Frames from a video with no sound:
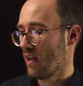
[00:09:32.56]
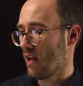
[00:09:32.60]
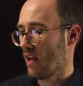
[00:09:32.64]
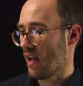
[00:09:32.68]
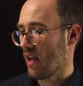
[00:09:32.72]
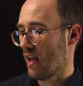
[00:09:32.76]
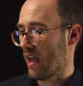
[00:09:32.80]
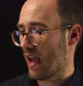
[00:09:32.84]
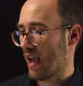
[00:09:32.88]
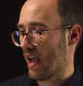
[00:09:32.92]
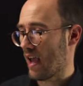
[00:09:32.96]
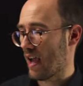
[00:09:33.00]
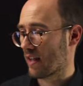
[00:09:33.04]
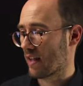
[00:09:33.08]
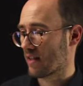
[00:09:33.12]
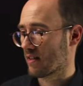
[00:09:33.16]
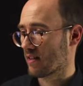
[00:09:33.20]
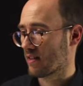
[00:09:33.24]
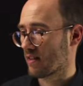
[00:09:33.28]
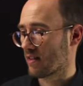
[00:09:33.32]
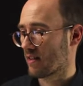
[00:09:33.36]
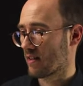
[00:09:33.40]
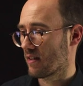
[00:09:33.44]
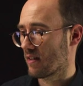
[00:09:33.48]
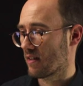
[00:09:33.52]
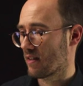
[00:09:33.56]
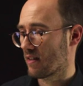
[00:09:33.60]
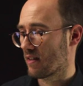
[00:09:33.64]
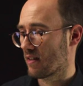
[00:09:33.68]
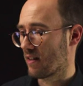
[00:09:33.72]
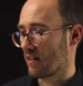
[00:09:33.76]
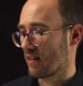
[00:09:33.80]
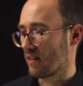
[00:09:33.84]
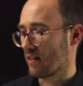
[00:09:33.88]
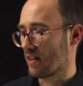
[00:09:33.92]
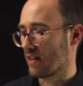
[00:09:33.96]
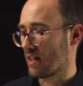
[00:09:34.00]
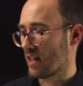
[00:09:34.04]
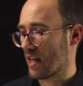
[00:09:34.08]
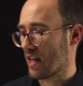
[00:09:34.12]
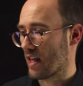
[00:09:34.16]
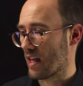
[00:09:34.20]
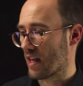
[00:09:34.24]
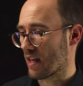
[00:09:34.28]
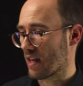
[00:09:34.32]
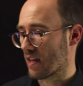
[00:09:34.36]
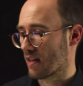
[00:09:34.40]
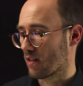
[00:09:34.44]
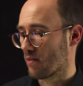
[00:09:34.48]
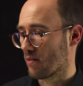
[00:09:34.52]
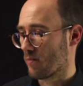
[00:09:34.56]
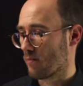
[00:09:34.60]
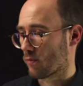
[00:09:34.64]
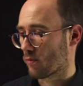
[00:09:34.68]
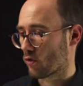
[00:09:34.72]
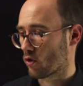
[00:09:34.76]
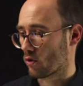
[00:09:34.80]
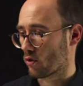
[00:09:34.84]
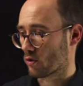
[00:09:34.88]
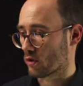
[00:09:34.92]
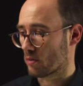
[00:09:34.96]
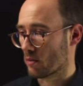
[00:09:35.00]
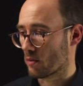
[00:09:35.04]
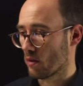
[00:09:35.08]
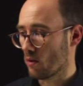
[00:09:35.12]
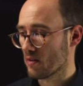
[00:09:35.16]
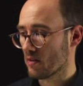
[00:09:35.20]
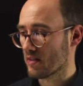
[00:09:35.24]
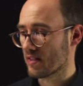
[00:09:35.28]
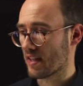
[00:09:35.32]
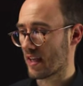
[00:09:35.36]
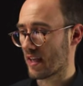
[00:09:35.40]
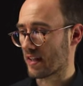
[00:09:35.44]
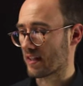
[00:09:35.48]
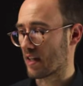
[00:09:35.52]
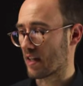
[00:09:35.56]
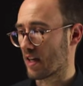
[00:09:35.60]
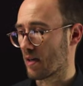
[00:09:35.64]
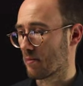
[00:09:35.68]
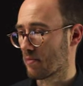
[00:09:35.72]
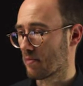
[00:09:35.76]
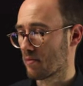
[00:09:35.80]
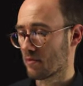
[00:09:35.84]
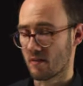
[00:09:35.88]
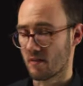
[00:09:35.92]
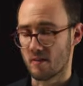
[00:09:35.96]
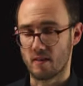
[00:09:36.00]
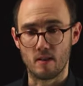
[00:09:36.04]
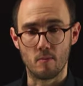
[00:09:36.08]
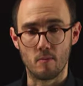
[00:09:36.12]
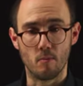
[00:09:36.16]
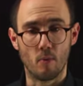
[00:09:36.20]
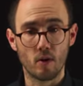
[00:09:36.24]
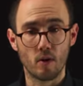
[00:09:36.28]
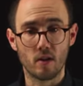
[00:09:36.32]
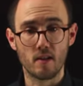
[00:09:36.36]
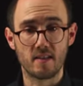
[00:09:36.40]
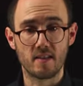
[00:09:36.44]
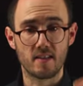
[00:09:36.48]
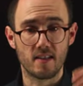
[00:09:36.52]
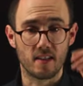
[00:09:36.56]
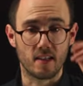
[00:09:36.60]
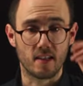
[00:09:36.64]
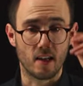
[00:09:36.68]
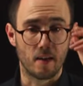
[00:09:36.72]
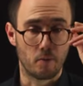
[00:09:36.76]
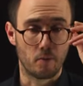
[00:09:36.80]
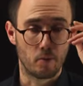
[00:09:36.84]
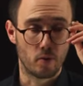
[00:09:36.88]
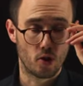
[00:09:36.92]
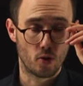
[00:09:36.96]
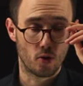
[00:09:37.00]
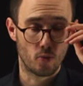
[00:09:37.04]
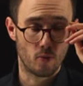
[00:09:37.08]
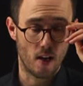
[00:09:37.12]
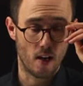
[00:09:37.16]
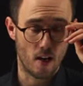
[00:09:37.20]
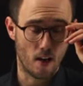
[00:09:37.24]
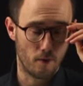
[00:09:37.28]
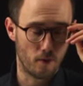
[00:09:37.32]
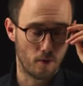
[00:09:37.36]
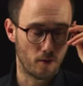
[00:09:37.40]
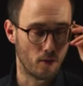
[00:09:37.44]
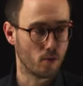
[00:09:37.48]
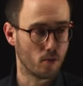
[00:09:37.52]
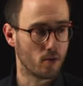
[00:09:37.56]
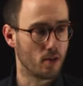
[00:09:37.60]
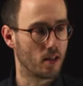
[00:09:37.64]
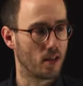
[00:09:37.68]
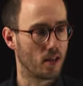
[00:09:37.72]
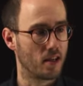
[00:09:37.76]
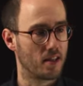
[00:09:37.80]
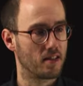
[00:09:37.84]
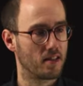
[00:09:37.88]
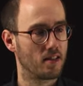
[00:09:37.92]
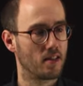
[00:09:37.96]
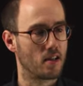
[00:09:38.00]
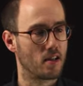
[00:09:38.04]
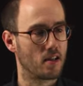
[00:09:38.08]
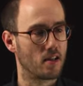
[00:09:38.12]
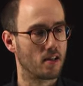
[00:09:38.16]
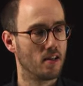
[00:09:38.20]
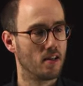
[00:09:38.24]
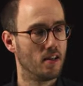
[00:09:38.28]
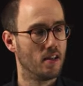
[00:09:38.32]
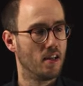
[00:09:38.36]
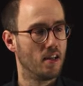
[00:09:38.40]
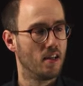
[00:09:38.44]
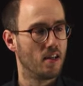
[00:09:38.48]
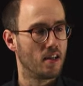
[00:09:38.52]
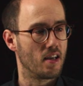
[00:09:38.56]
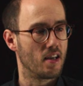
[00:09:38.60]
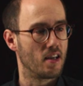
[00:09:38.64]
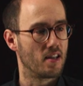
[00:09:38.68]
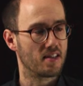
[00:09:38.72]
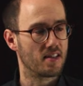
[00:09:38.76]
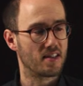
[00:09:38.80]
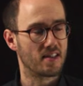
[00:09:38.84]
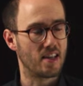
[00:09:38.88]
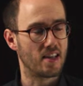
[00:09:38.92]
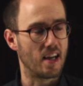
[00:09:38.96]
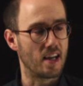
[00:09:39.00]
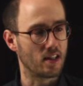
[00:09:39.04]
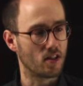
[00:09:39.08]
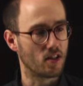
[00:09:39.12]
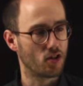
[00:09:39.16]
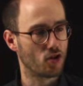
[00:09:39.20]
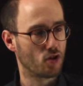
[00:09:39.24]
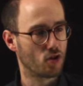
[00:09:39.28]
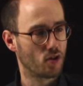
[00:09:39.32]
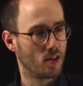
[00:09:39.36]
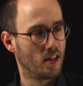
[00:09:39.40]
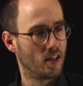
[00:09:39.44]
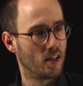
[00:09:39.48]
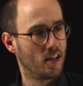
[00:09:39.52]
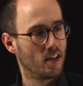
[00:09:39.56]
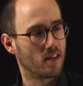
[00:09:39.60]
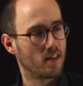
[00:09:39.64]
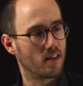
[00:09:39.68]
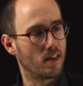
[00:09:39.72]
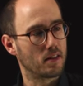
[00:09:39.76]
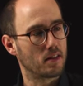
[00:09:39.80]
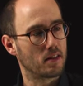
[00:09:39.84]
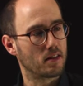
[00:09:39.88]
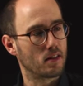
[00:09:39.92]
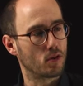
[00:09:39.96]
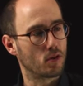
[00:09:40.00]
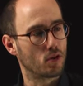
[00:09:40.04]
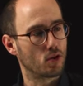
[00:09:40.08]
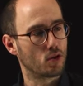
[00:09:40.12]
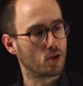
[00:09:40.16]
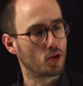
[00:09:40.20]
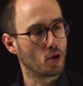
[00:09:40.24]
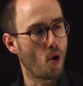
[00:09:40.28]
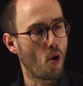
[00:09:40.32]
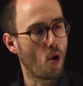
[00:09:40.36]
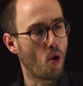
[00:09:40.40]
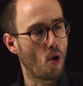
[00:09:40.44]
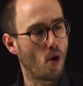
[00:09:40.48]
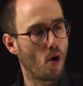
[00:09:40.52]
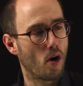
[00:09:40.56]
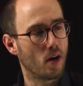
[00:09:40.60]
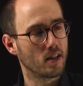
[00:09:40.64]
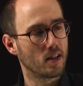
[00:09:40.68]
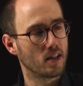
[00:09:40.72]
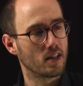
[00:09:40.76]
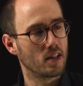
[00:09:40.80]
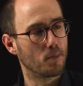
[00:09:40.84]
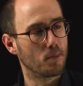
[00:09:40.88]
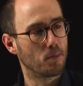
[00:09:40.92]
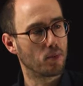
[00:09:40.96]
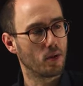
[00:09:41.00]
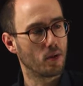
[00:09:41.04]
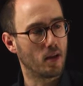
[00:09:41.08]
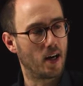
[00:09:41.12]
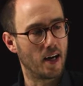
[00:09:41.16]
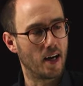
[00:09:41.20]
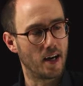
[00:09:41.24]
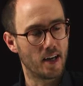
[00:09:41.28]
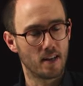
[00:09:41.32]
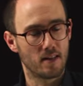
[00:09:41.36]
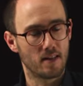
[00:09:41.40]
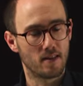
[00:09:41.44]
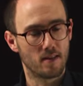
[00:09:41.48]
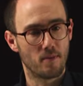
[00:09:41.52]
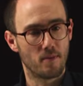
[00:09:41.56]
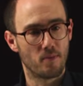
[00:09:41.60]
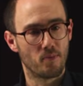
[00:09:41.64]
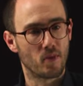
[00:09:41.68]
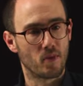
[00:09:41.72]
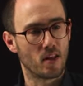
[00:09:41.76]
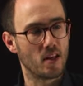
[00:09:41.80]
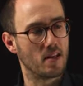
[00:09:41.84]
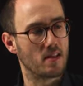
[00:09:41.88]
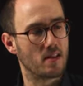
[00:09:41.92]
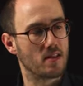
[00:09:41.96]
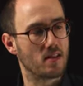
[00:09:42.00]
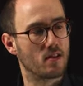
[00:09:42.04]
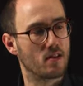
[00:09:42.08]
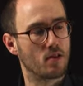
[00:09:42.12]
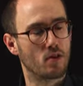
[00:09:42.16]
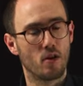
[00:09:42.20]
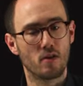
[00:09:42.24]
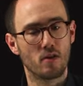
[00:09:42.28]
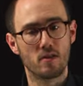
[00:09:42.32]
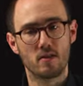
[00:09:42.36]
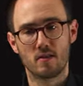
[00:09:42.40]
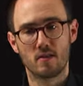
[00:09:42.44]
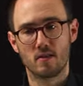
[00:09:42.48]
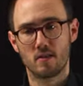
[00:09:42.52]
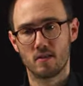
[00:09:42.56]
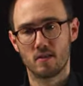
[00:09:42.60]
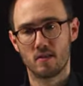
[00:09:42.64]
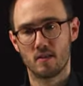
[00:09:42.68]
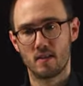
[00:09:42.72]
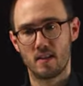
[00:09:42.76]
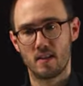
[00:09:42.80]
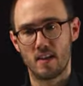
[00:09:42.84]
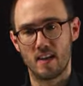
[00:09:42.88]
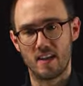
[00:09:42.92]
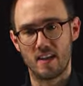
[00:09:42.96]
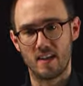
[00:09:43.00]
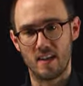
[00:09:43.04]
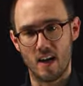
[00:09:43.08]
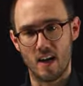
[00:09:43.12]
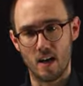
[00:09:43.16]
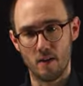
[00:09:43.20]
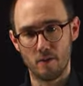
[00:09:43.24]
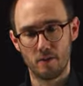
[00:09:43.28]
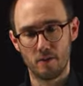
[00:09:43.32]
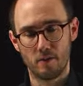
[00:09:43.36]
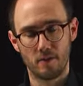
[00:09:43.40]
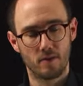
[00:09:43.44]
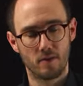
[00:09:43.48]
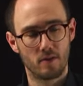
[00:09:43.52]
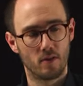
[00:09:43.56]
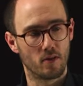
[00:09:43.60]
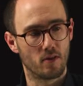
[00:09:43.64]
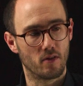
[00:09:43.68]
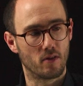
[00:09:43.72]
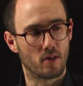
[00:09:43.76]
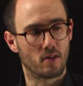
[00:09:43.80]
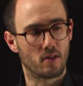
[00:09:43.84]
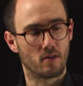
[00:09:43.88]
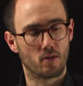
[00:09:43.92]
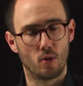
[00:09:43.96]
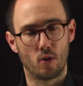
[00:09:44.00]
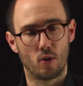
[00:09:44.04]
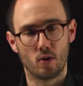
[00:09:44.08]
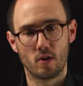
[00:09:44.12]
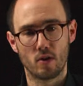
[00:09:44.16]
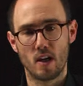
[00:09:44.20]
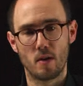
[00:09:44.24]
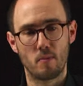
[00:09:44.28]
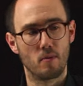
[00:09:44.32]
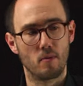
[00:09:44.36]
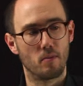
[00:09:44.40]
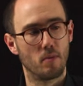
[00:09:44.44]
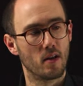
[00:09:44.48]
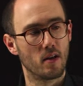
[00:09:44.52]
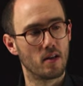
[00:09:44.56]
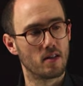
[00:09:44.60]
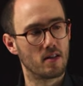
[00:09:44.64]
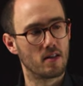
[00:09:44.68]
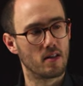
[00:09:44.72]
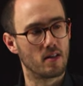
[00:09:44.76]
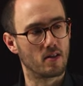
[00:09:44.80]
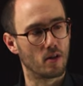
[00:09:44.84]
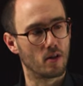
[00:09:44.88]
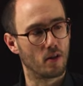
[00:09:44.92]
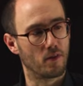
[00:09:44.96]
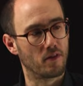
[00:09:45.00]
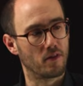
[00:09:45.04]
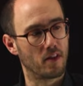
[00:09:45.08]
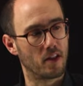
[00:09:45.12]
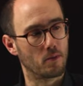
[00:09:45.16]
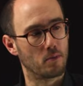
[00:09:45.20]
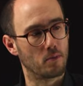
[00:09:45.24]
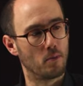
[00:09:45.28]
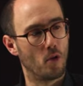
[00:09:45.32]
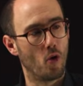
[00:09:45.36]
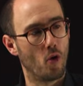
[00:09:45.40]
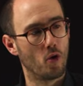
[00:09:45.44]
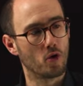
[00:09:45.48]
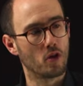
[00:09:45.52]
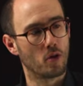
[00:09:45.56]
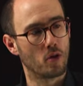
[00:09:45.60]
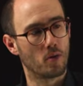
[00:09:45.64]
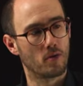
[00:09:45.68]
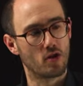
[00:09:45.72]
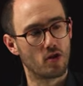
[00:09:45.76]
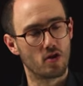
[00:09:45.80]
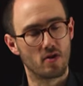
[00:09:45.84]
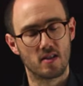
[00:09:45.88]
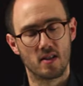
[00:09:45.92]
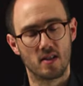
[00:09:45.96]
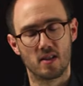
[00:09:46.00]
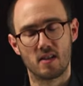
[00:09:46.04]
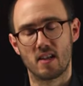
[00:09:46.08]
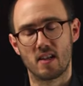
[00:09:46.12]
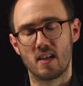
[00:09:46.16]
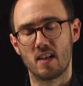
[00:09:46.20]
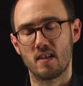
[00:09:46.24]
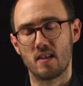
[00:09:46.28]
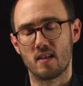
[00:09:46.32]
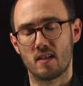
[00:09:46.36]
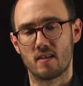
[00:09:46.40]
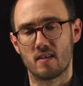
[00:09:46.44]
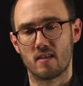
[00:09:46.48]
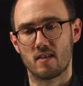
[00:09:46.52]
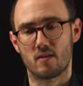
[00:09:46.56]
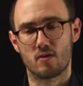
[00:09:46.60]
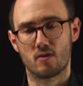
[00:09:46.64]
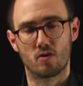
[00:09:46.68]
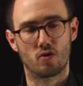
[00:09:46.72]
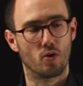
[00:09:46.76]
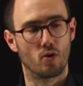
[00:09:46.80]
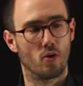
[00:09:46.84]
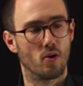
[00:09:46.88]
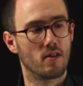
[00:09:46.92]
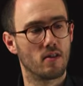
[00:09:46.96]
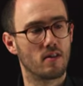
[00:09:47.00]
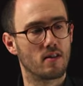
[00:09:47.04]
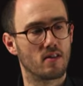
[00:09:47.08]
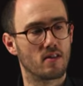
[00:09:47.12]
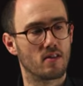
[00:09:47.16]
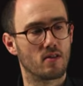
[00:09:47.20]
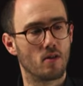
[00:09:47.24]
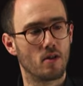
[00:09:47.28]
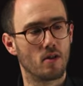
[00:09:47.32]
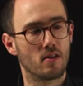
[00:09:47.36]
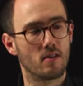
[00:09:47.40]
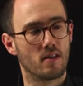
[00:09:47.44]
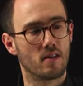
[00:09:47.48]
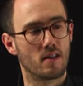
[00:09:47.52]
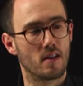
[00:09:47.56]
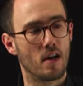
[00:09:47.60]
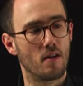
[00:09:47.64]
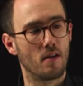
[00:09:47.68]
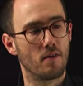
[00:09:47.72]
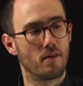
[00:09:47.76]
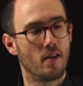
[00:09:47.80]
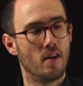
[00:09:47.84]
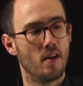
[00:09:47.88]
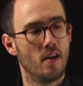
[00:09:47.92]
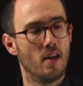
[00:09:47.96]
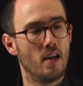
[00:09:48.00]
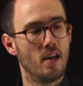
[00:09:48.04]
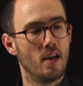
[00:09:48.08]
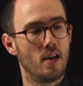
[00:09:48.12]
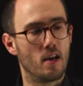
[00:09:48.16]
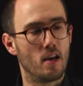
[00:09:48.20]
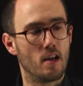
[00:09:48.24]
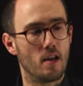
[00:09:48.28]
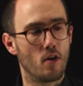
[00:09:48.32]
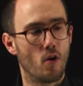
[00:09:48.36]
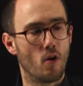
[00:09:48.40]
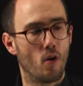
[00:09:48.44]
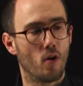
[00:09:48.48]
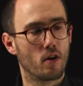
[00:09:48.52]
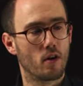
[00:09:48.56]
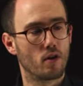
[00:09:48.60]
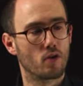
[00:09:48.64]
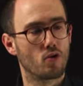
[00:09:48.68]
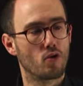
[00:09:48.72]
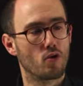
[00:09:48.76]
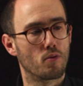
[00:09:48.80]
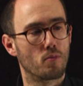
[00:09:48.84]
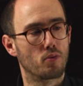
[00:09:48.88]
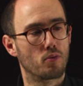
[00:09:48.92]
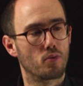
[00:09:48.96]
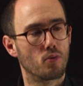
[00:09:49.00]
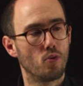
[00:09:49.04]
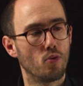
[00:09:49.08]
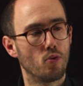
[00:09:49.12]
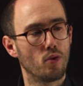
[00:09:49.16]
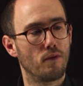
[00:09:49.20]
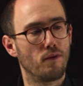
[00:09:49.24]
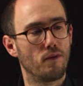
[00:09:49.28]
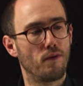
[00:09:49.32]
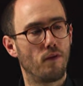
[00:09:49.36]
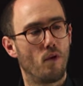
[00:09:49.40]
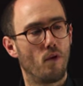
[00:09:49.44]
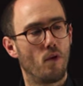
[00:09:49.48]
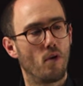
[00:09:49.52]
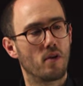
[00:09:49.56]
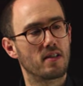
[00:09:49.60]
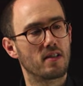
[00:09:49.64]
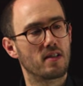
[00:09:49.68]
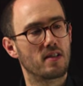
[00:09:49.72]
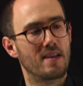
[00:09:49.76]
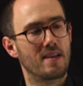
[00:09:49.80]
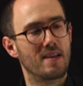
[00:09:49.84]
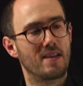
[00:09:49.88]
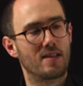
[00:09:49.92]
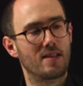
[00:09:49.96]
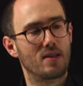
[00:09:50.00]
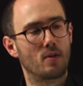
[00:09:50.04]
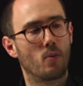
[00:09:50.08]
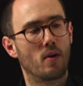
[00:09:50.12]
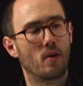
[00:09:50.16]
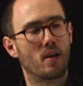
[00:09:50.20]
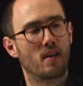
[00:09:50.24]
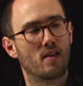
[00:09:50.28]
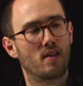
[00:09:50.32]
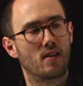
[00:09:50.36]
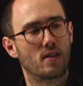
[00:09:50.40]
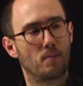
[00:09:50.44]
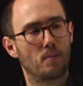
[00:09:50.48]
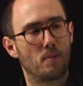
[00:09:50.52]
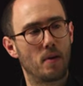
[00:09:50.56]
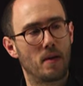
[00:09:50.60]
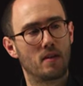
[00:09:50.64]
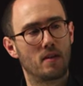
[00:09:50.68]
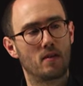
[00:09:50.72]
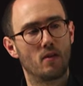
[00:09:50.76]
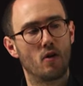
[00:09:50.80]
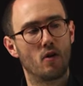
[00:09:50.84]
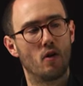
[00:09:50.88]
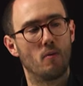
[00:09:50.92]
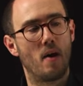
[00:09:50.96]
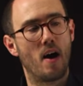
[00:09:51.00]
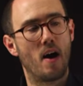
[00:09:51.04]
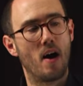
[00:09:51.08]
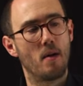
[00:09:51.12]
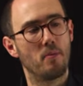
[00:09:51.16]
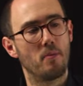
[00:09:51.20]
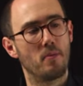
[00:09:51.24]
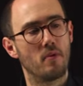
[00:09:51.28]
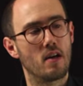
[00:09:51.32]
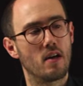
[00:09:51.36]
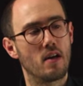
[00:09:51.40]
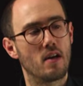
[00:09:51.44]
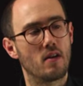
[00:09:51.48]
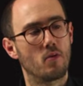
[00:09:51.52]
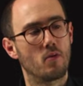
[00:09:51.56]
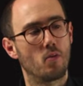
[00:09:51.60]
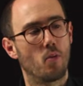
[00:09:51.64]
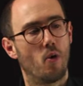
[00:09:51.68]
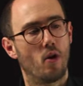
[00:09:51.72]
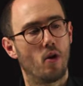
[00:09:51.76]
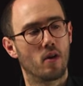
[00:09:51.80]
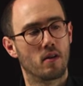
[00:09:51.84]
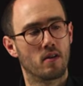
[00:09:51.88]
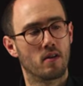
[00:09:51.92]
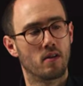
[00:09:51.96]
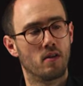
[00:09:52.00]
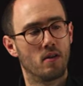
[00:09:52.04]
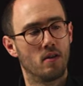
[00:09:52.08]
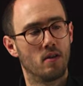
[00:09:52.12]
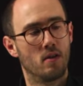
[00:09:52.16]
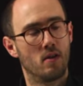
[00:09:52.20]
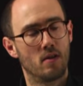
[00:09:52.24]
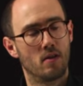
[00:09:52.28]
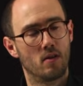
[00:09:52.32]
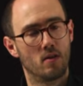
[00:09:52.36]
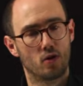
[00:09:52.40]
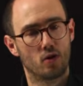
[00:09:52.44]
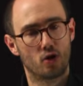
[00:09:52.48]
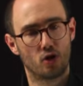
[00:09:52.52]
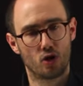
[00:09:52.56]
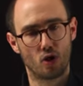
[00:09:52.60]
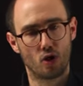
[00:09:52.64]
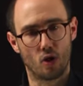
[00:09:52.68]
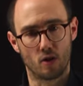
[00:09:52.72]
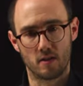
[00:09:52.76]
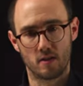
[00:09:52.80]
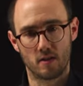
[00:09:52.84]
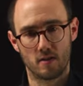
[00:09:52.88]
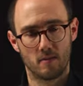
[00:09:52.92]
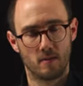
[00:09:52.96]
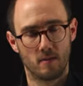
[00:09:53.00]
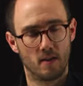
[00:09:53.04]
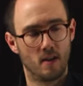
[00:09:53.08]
And the control setup, the model setup which we have utilized here, is such that the torque applied is not enough, or the torque capabilities of that motor, which is sitting here in this joint, is not enough in order to brute forcefully swing this pendulum up in one shot.